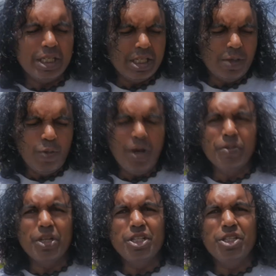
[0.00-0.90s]
So what I'm
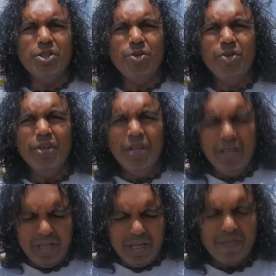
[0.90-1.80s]
going to do,
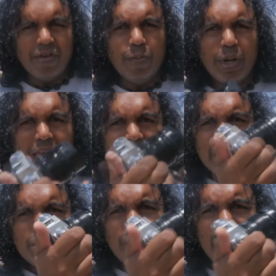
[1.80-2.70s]
I've got my
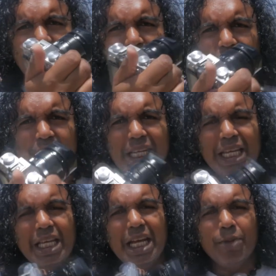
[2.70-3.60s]

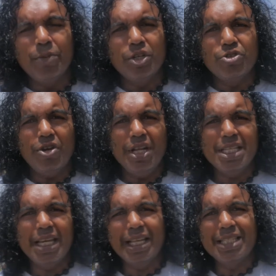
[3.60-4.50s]
X100T, I'm going to try and
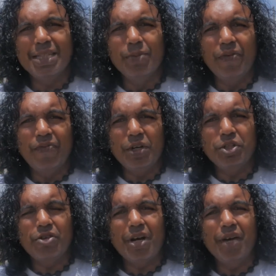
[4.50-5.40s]
take similar
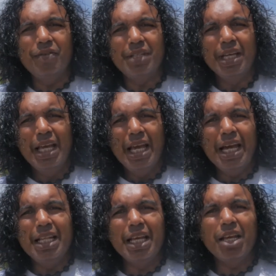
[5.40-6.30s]
photographs
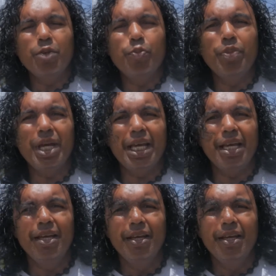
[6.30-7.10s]
and then compare